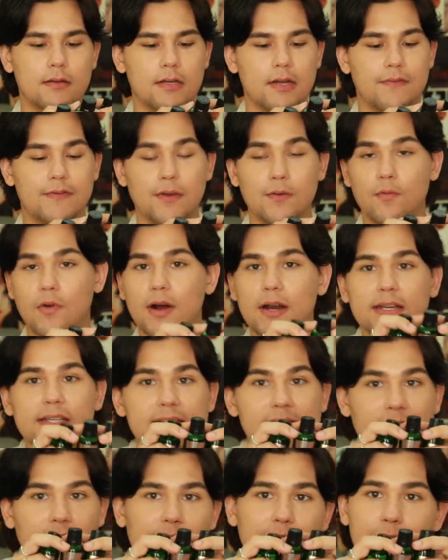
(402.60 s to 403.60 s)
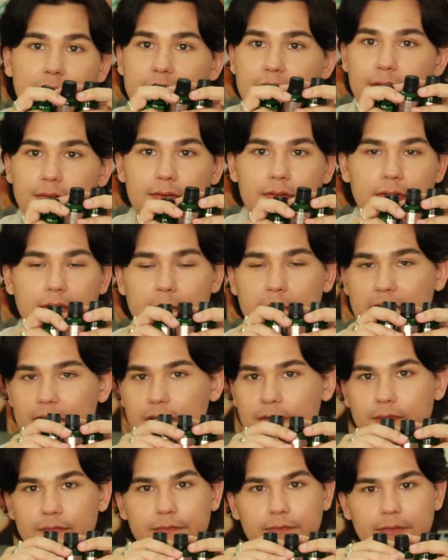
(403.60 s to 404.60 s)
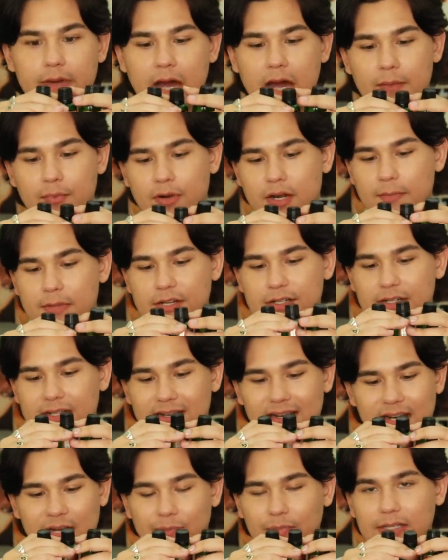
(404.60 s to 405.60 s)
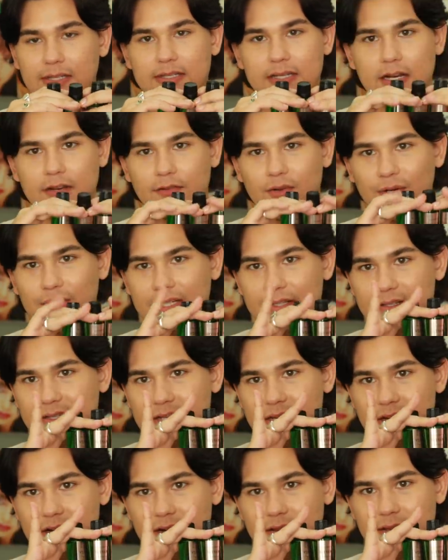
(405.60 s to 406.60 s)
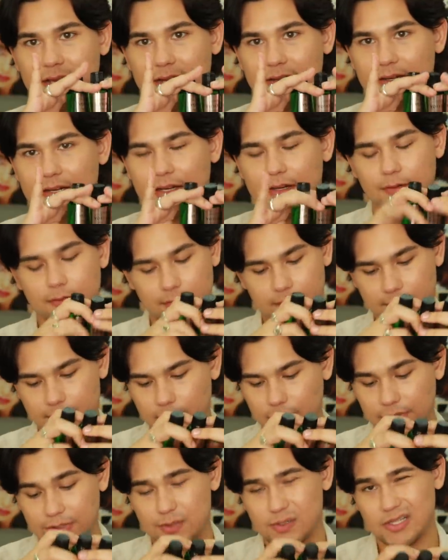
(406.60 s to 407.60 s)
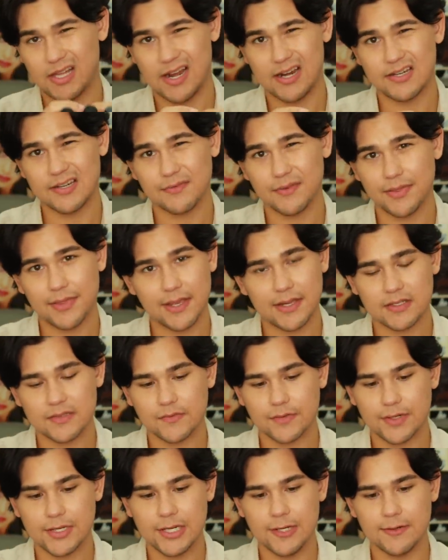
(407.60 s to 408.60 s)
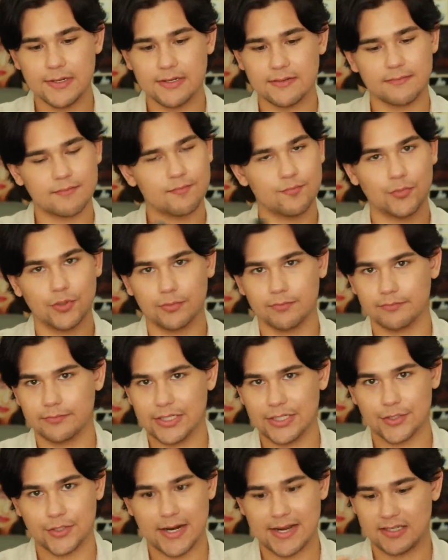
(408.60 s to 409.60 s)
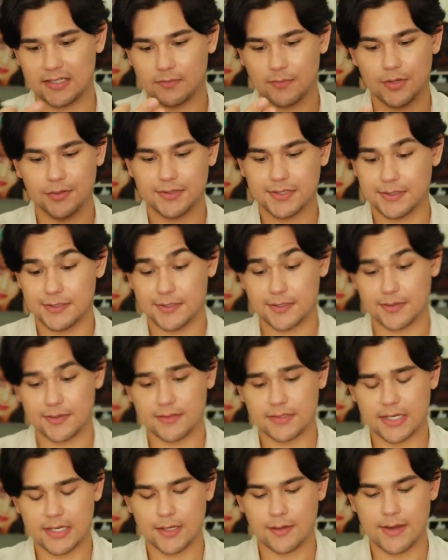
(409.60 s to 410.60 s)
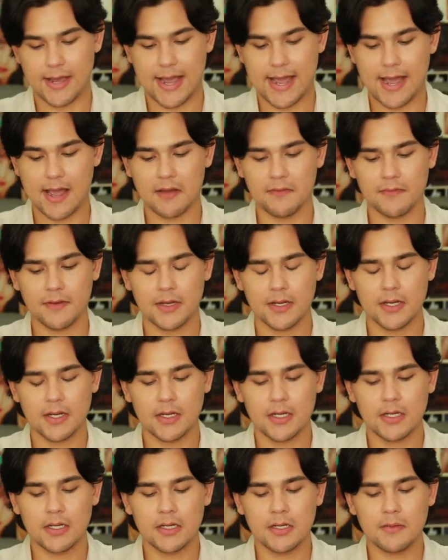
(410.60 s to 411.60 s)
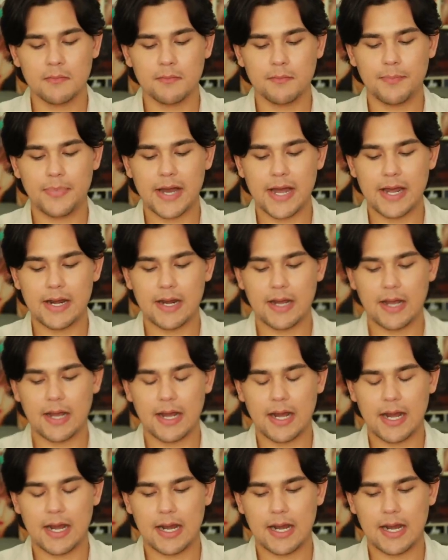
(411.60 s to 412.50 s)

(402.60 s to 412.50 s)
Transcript: if you wanted to get all three, you, I mean, you've got pretty much a, a, complete set of oils here that, you know, will do a lot of different things for you and will address most concerns that you have. But